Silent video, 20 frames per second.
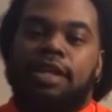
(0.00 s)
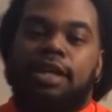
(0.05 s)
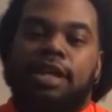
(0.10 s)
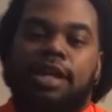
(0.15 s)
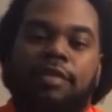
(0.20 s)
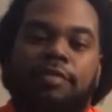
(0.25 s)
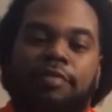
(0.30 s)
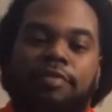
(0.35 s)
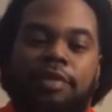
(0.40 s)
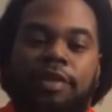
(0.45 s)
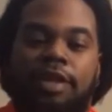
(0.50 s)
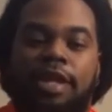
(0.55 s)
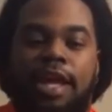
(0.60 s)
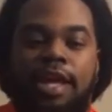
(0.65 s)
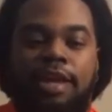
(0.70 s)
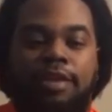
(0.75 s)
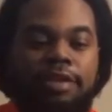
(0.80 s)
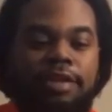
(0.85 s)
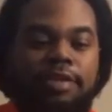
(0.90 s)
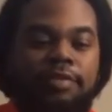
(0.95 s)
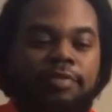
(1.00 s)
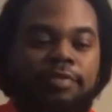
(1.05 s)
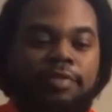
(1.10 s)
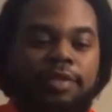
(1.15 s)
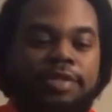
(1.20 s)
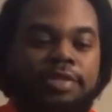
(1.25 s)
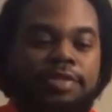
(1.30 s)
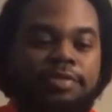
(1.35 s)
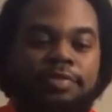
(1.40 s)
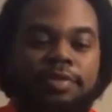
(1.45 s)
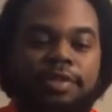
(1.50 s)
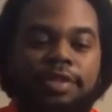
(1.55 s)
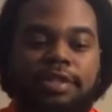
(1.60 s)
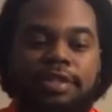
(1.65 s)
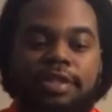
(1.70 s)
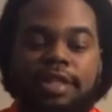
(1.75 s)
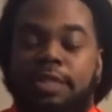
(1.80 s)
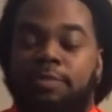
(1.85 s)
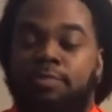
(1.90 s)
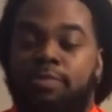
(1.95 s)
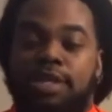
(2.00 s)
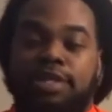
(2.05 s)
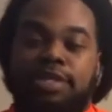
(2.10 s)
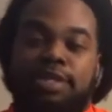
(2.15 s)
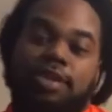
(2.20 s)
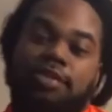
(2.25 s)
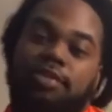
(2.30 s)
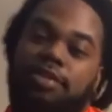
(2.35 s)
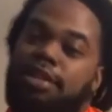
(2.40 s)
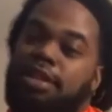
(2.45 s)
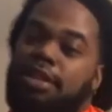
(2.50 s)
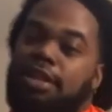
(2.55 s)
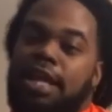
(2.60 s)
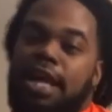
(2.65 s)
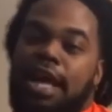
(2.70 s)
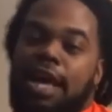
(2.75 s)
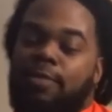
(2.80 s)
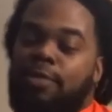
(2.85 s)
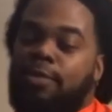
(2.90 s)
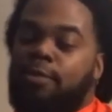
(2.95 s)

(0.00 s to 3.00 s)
Uh, I feel like defensively, especially on the D-line,